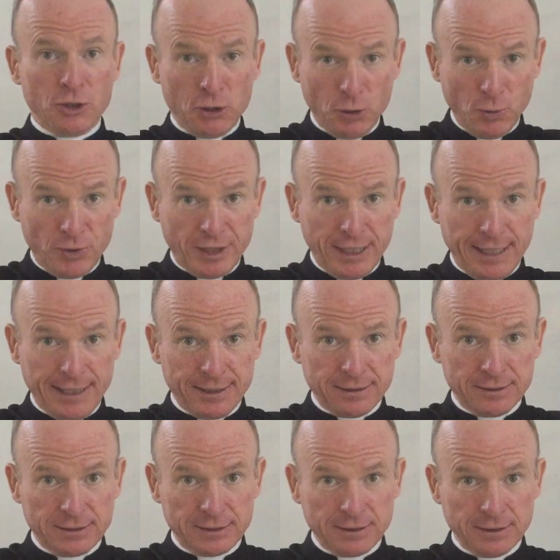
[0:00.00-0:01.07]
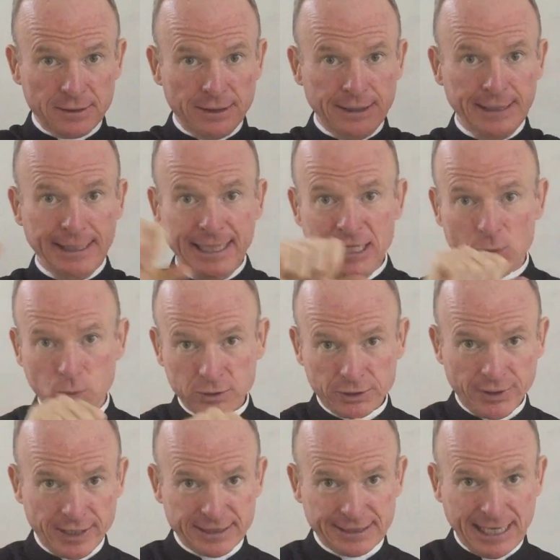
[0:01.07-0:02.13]
Two things equal
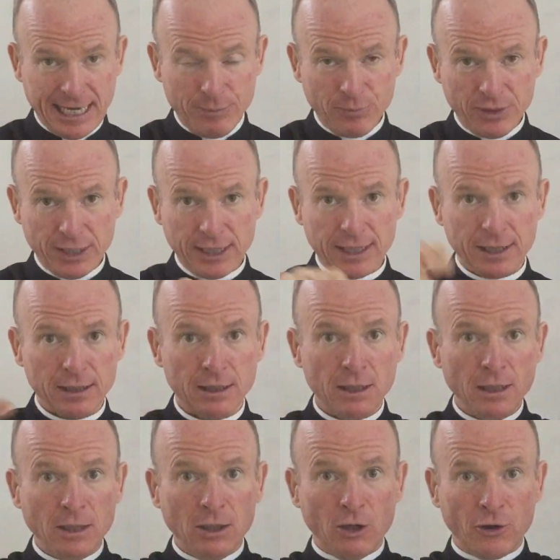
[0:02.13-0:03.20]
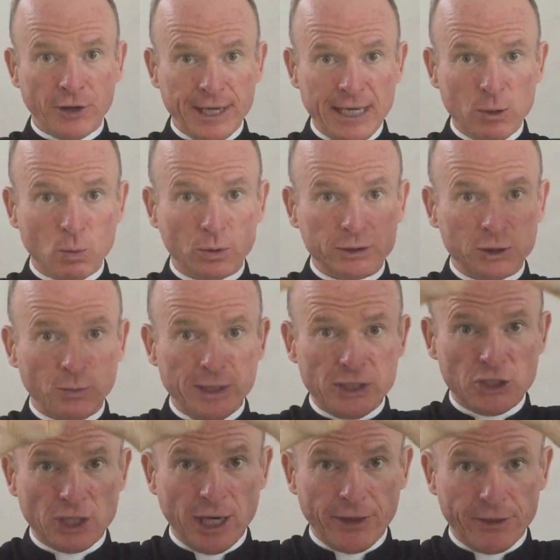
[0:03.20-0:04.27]
to the same thing are equal to
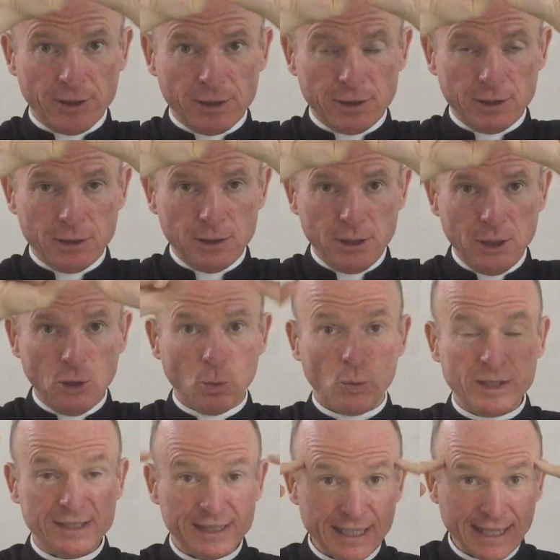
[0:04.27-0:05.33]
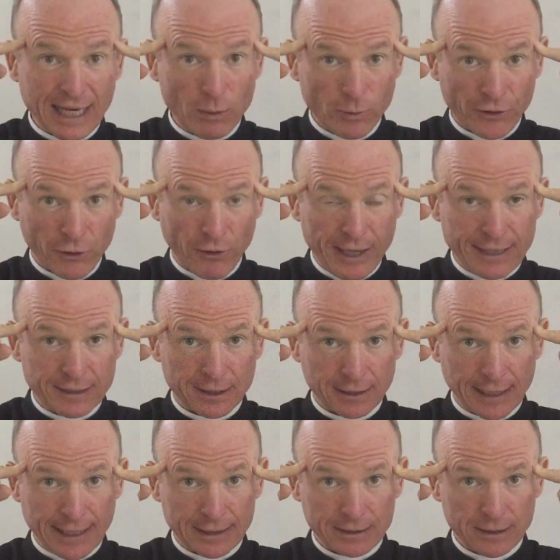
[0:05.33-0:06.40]
each other. We see that with our
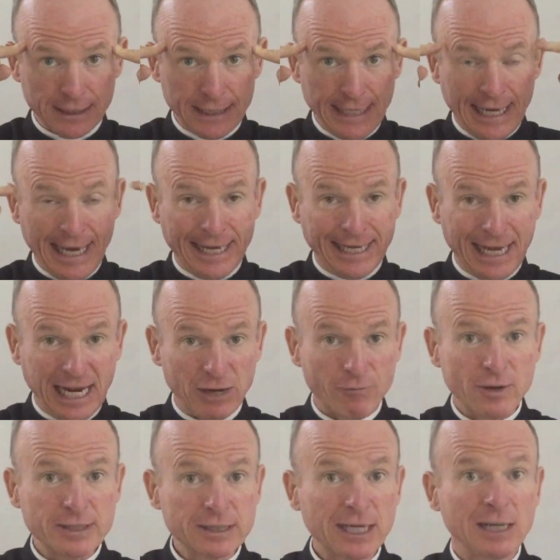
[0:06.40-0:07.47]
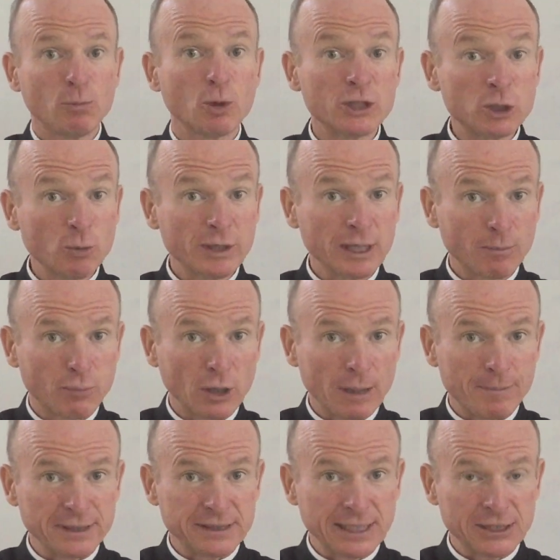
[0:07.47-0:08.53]
intellect, and every time we're doing a
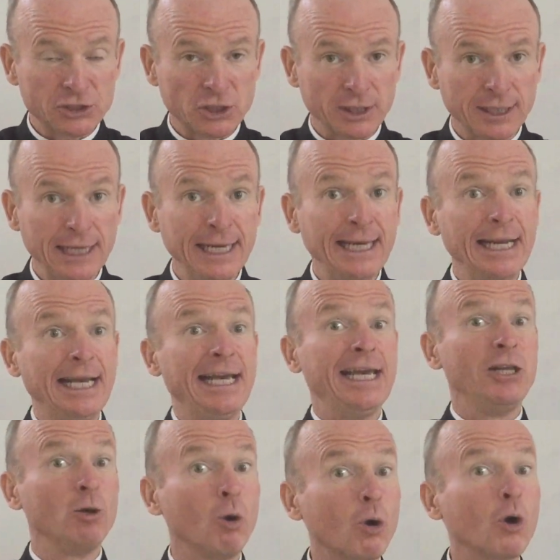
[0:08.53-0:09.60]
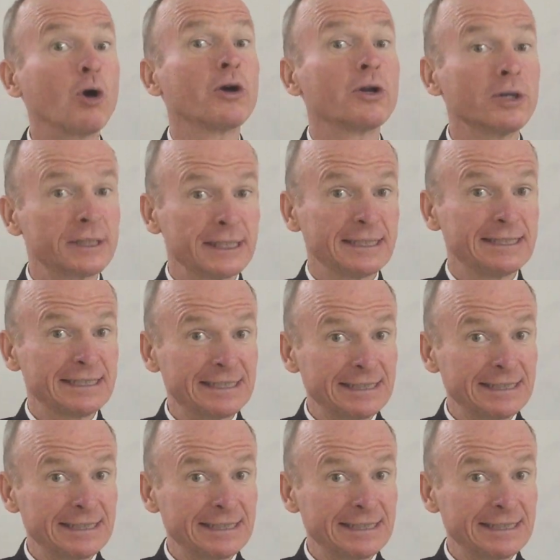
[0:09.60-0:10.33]
proposition, in order to